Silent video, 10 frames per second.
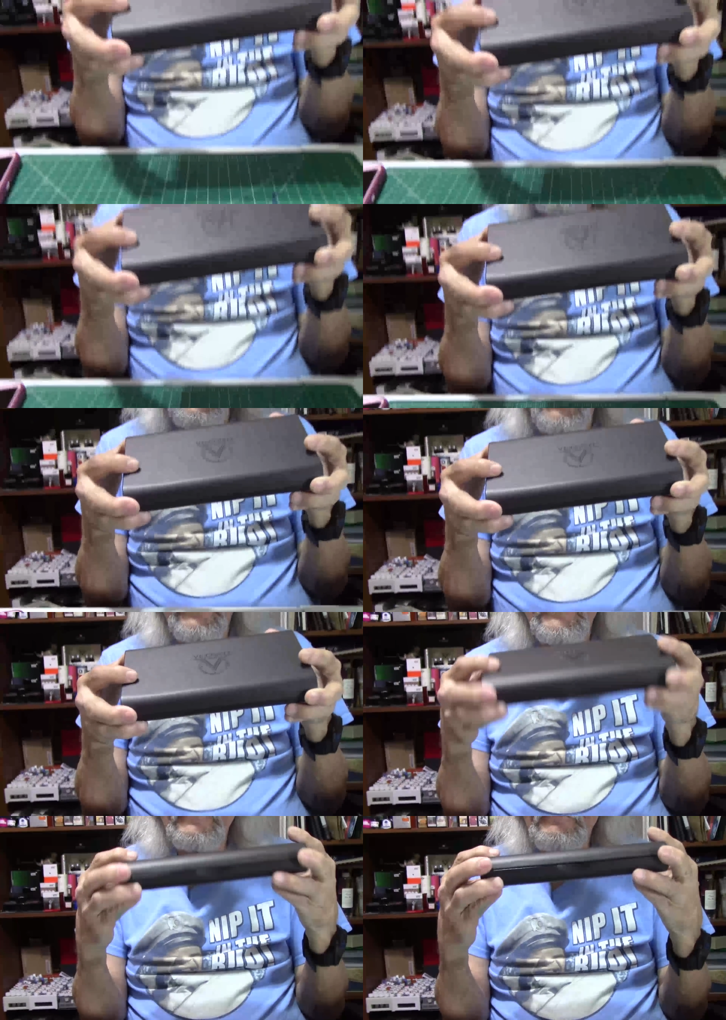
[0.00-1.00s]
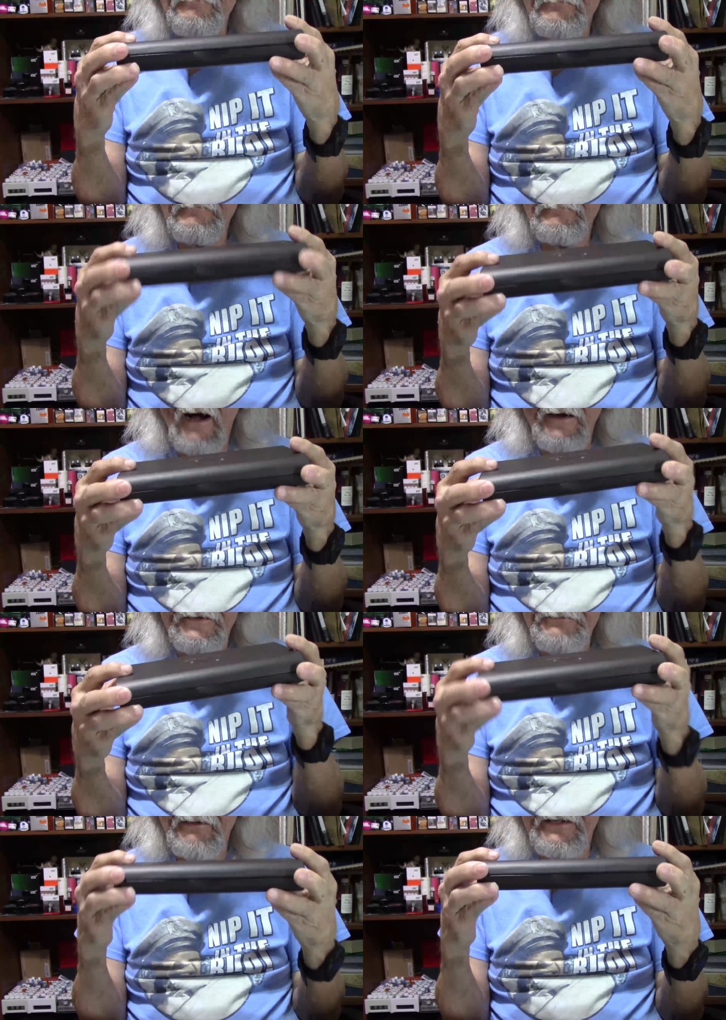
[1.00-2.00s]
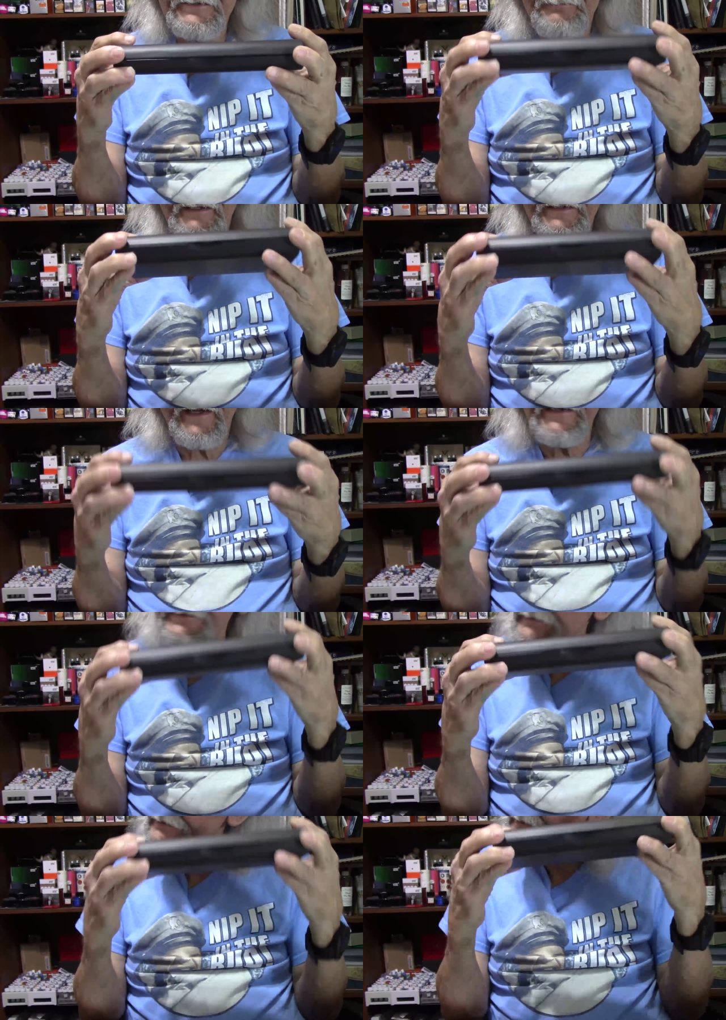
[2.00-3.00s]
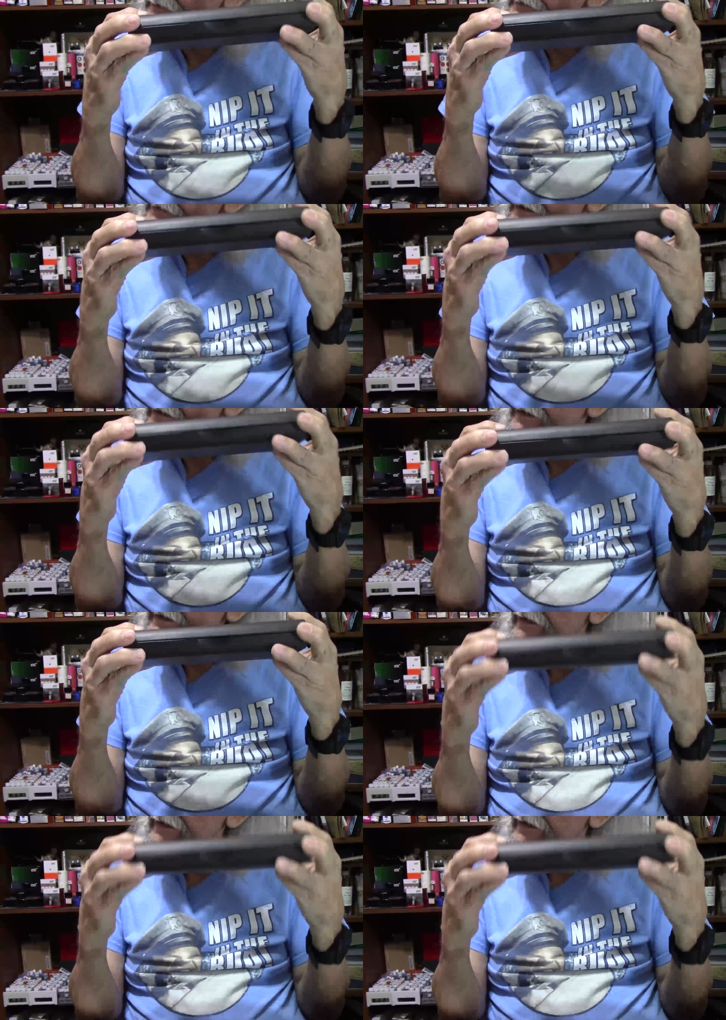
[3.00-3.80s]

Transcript: [unreadable: no face in view]